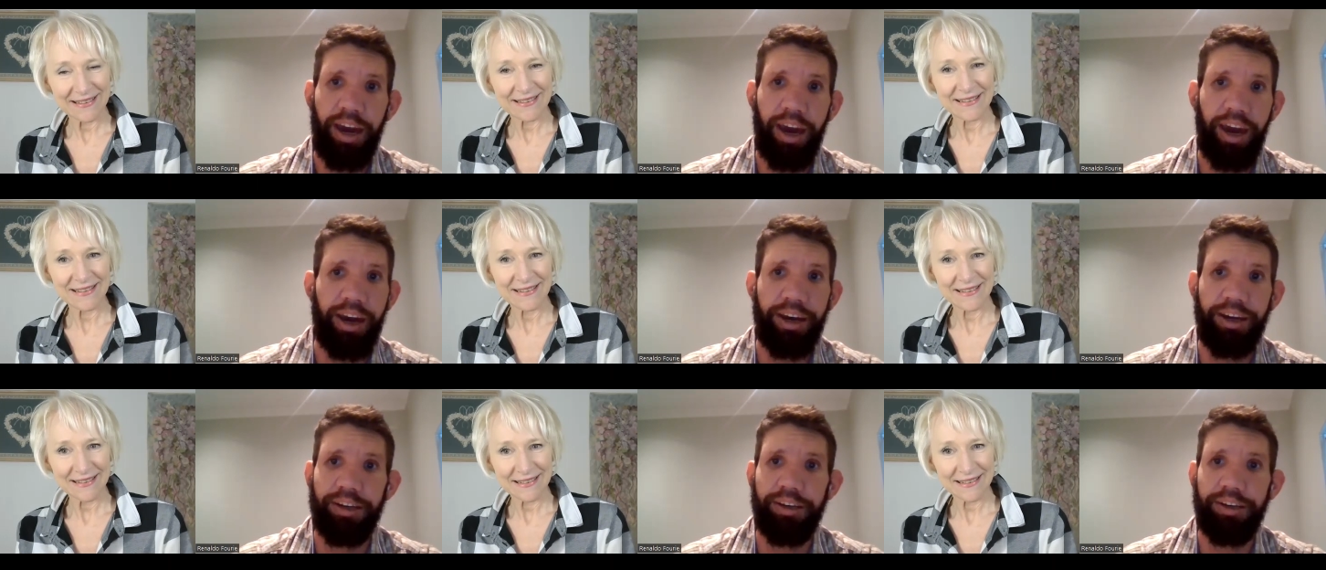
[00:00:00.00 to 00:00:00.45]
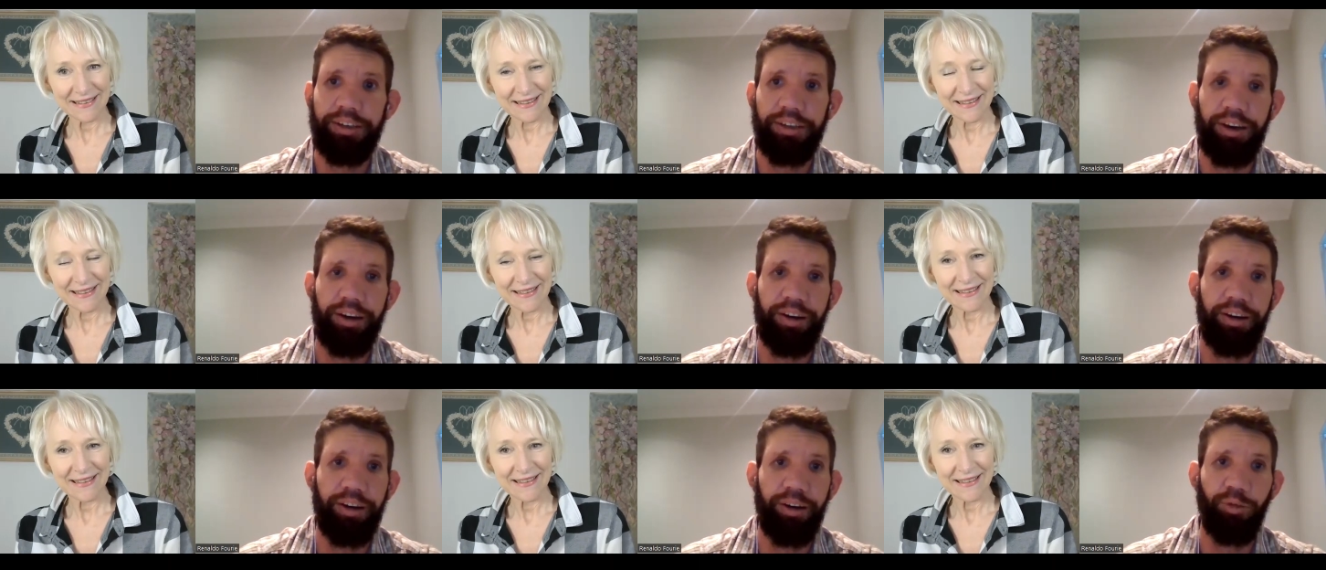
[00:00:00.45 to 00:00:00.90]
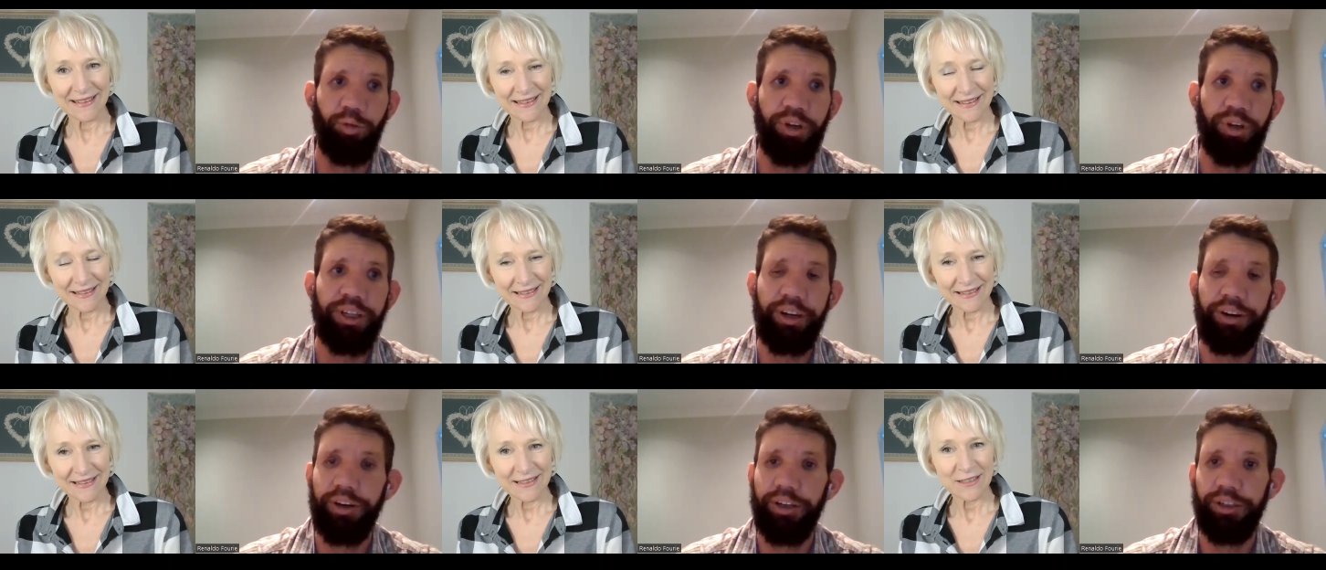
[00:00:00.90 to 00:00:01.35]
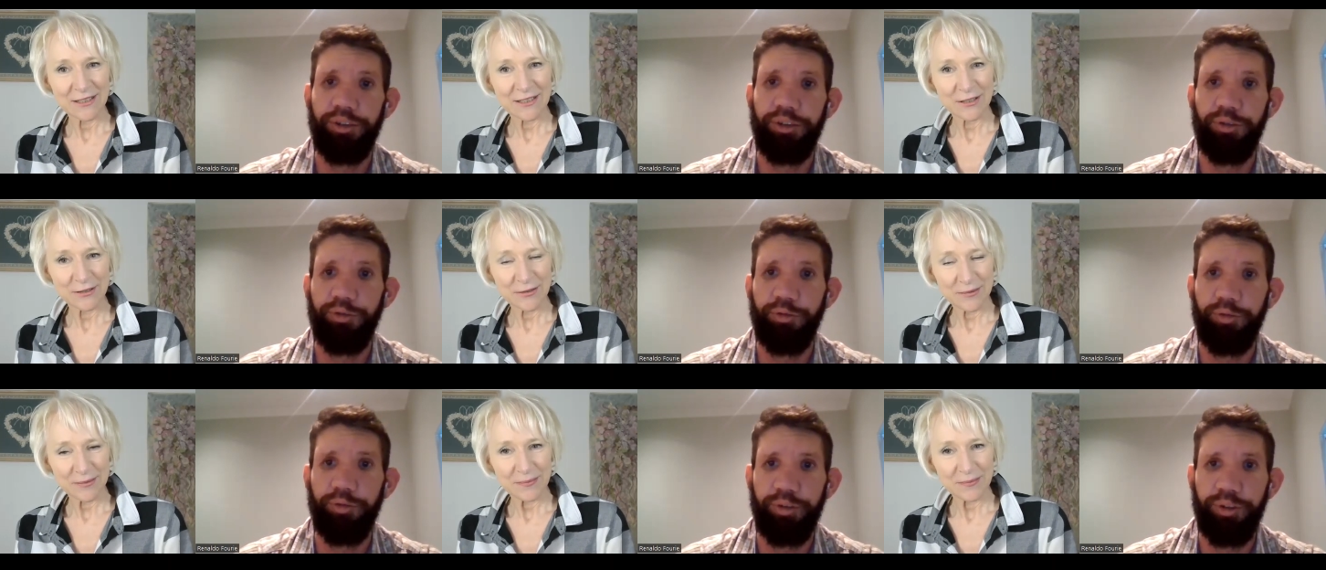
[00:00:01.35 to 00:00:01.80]
Speaker 1: And uh, we try
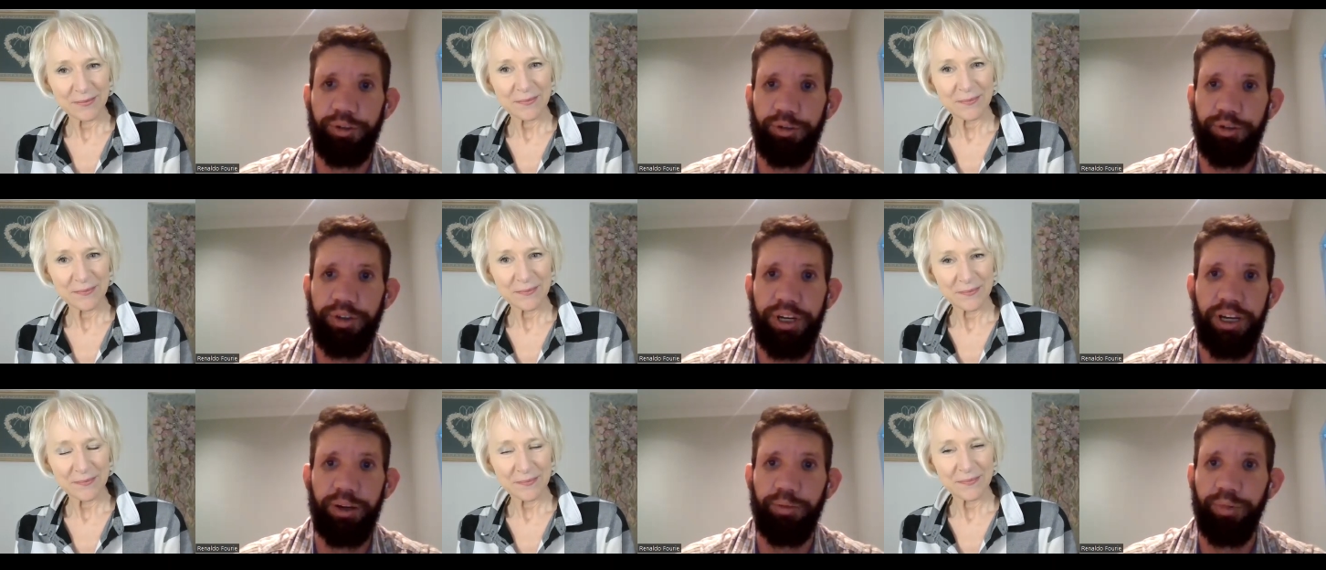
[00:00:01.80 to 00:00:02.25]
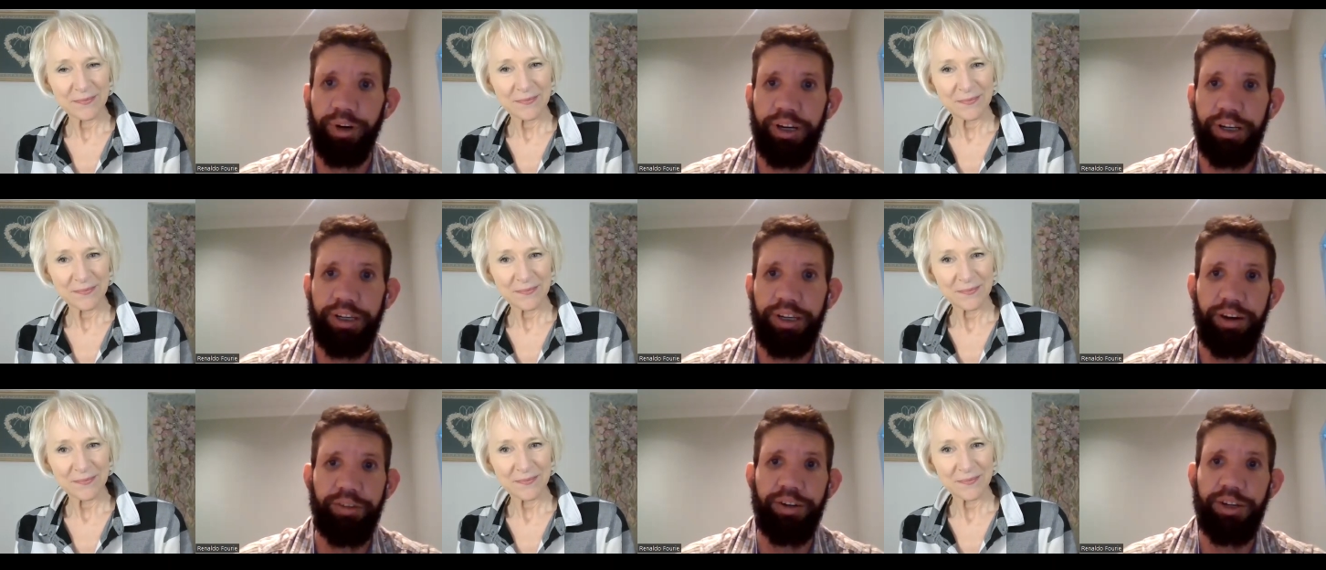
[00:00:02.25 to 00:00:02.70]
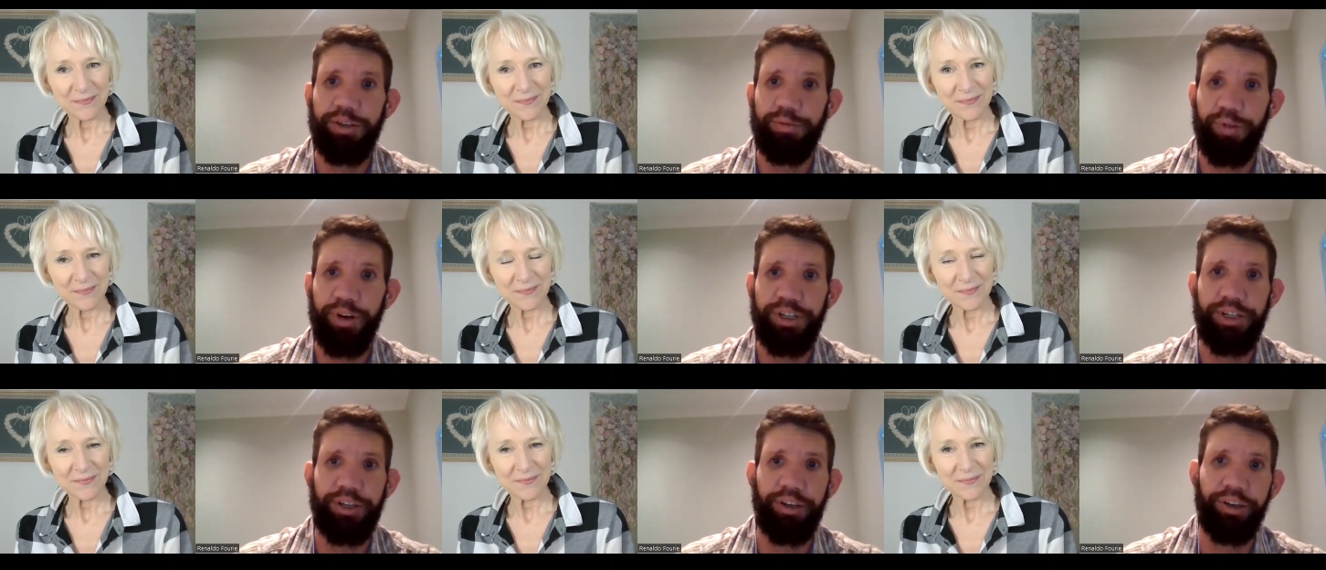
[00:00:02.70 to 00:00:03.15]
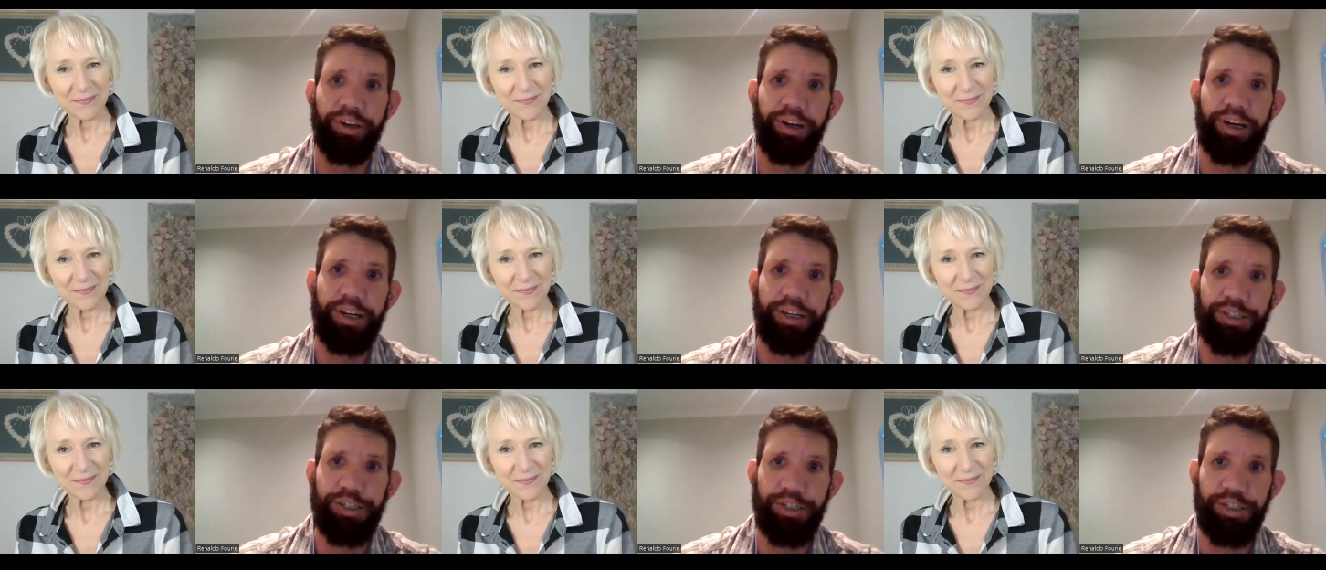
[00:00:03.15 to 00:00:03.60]
to, to celebrate every special
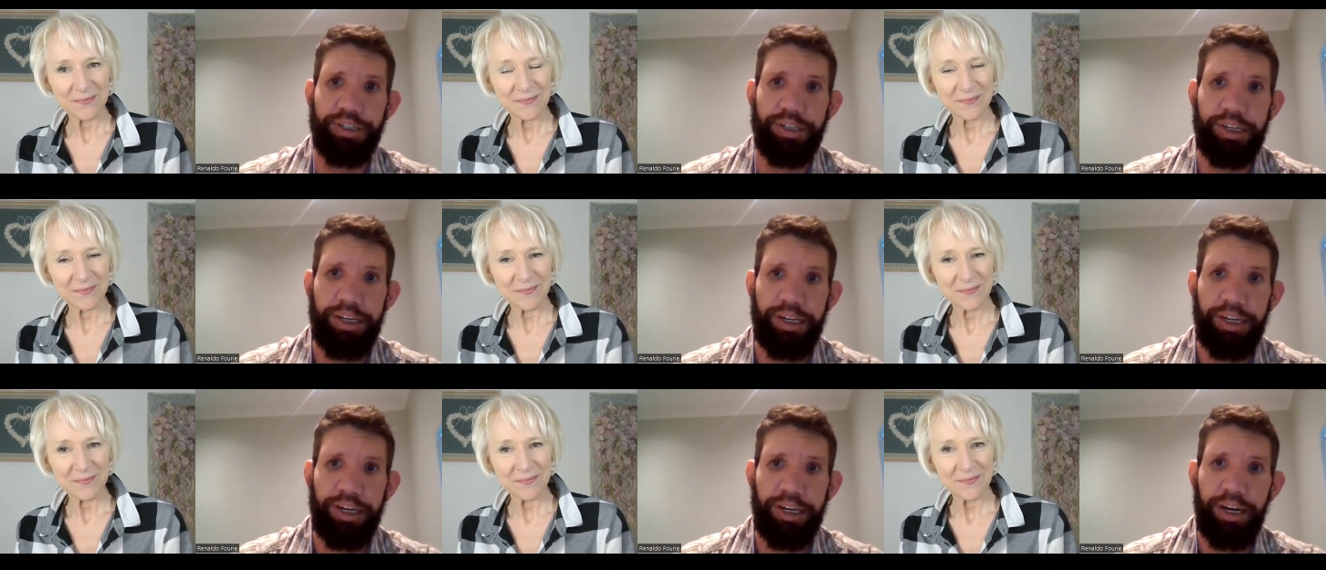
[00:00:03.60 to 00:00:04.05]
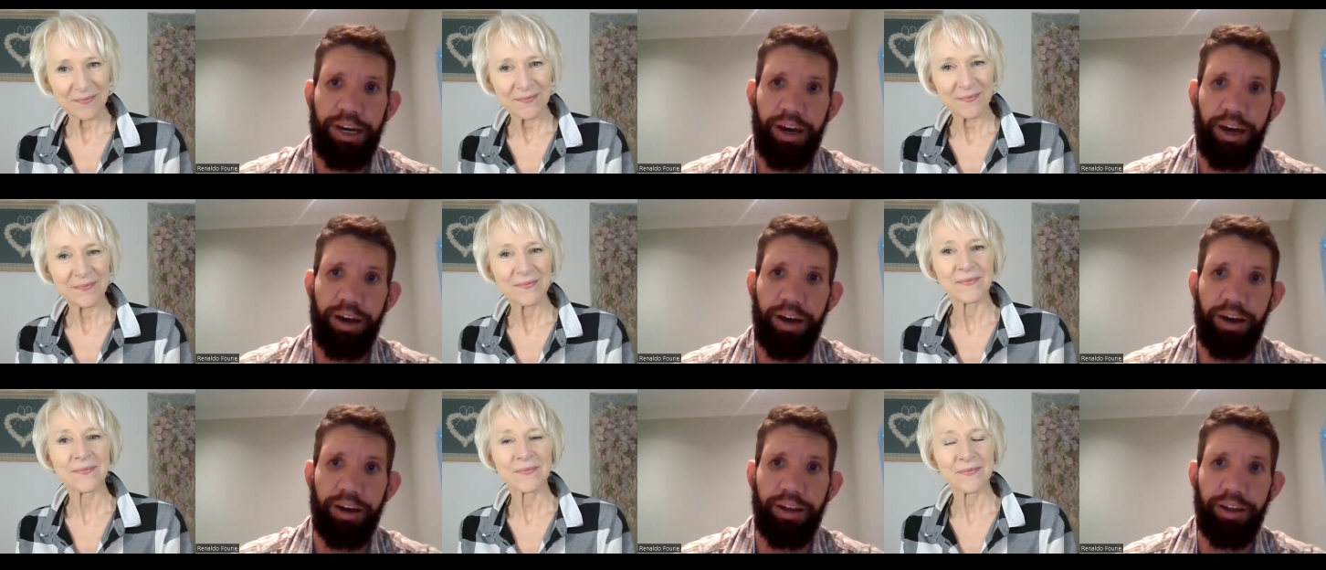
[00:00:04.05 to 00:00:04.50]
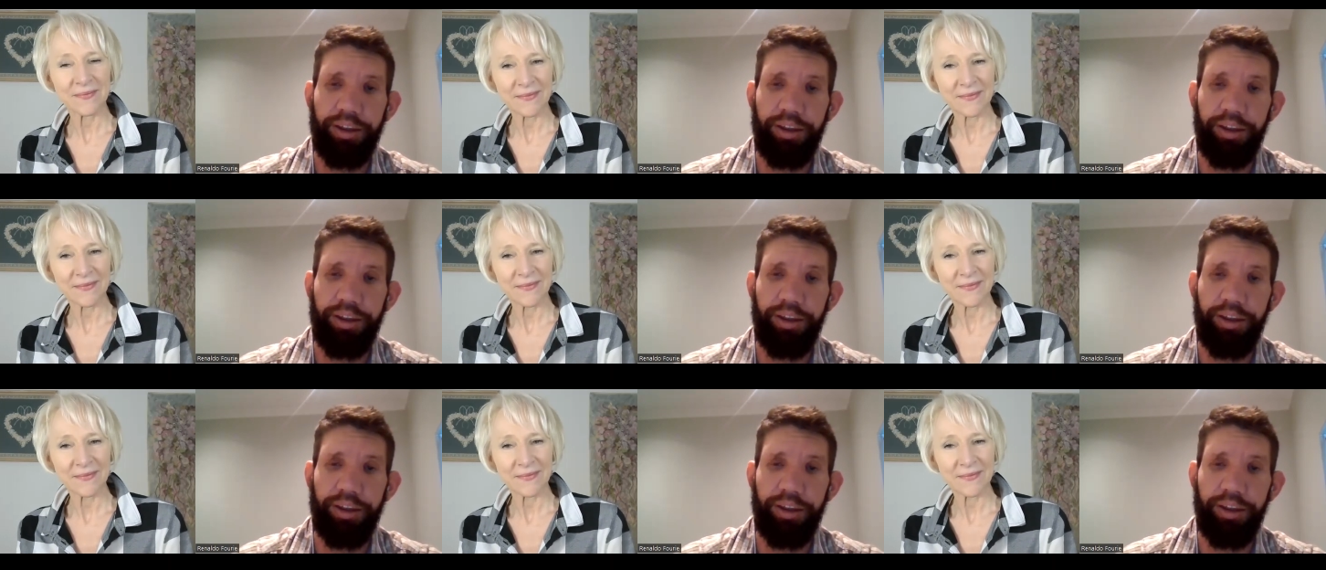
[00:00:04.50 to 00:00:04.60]
occasion uh, yeah.